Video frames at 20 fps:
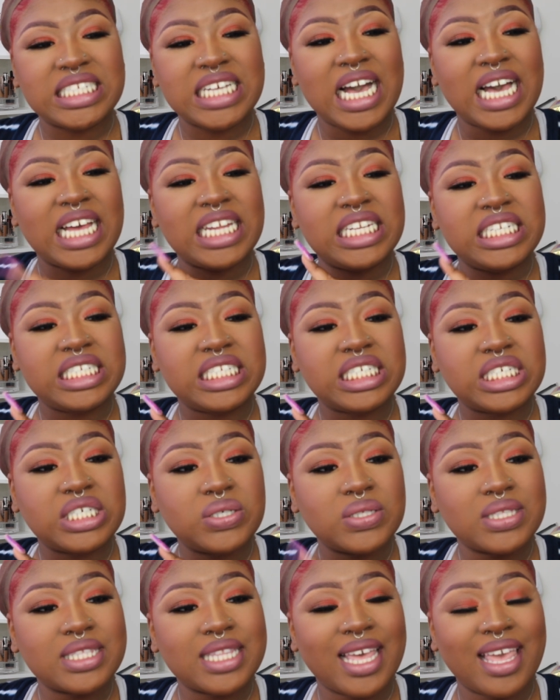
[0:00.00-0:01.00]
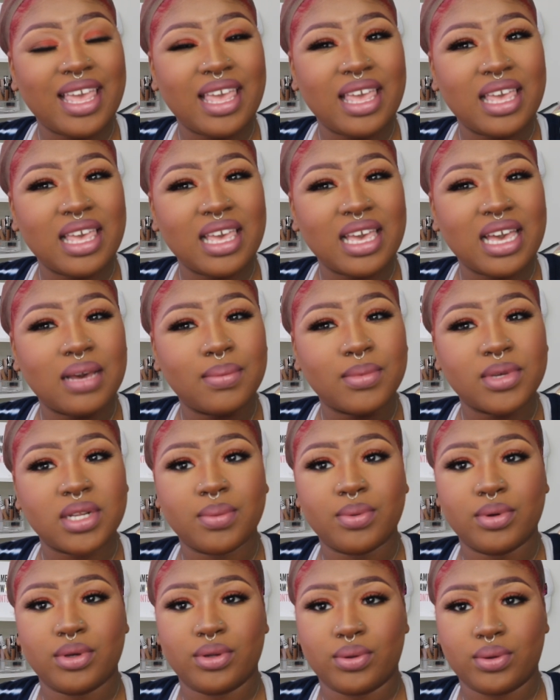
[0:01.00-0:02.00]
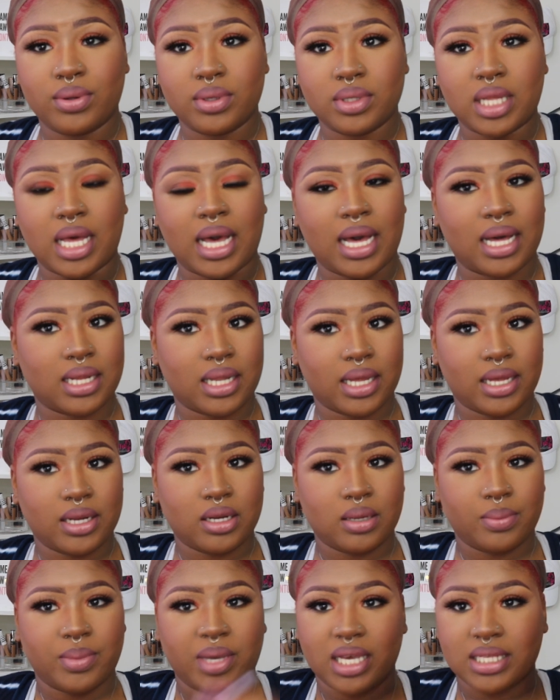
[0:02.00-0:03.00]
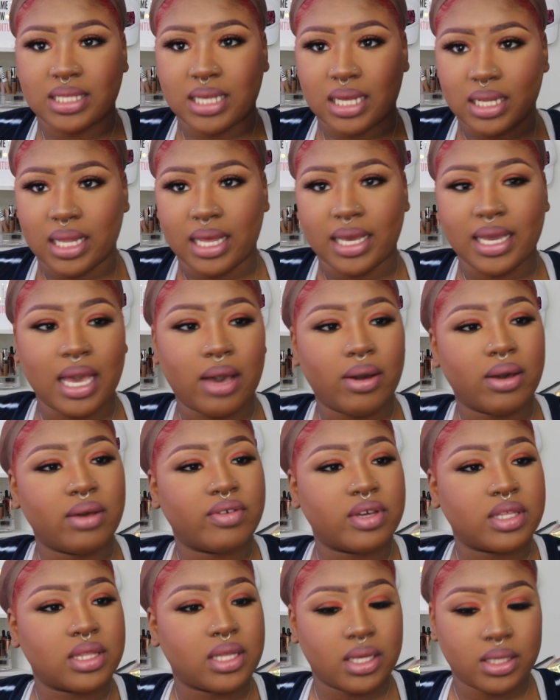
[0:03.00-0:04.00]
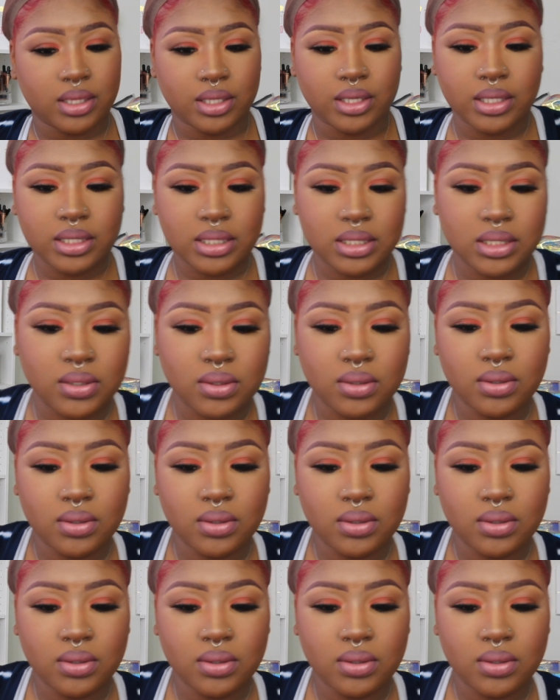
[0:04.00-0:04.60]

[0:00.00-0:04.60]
I don't think I'm going to put on highlighter because I like how everything looks